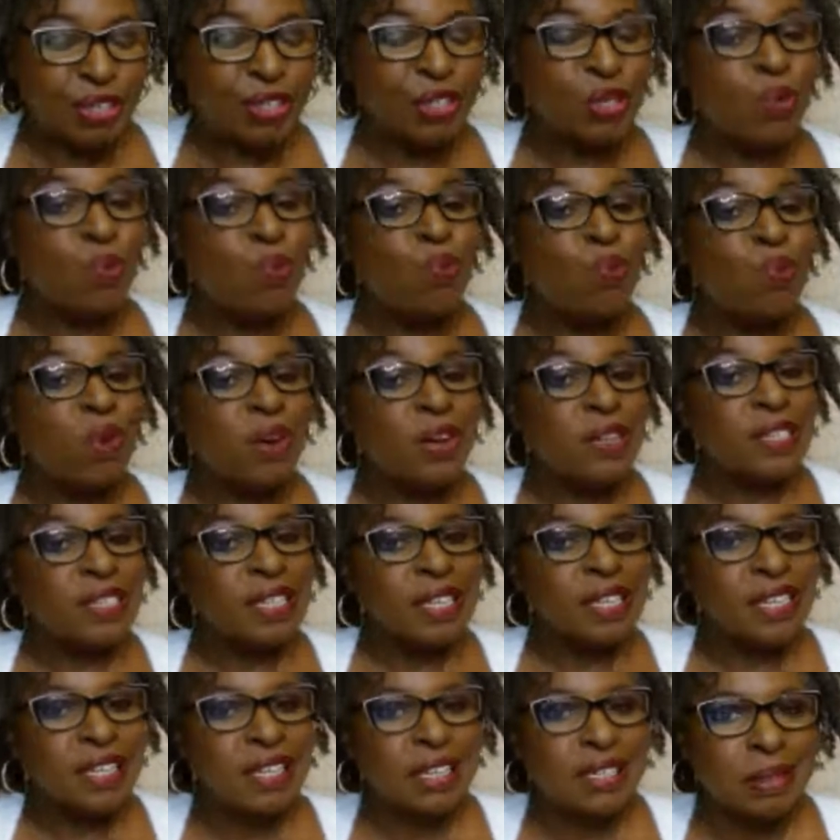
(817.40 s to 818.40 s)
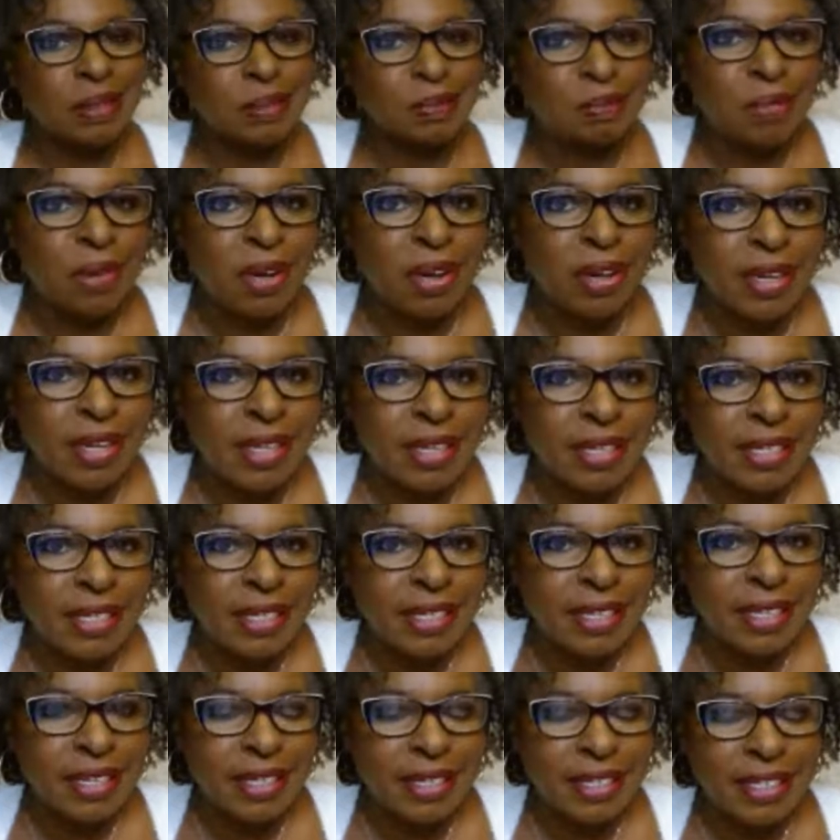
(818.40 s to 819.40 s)
So, what is
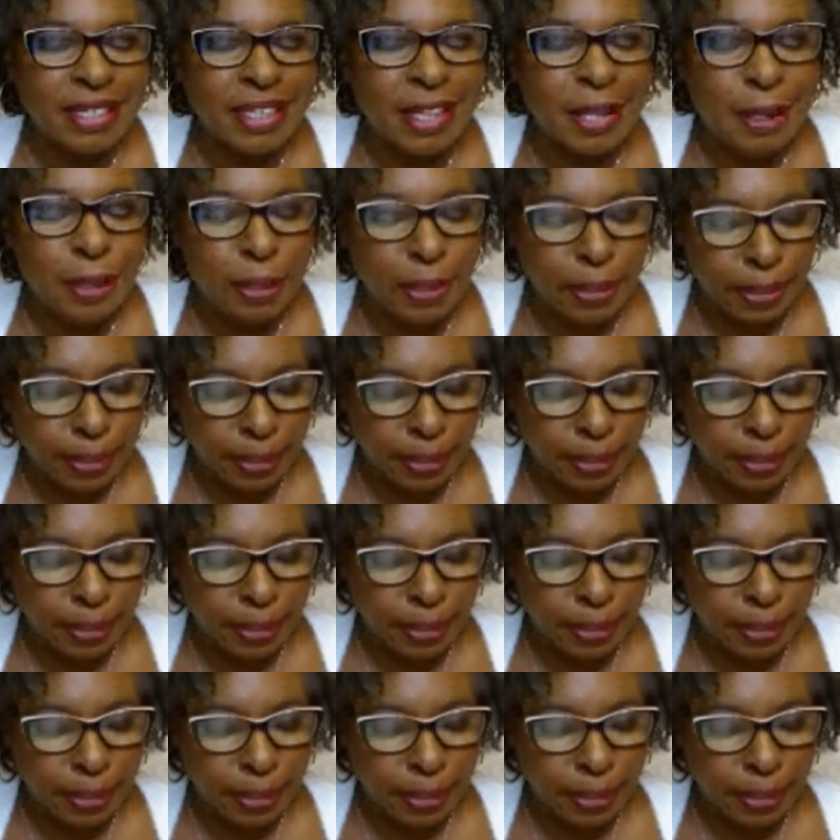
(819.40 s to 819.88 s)
mindlessness?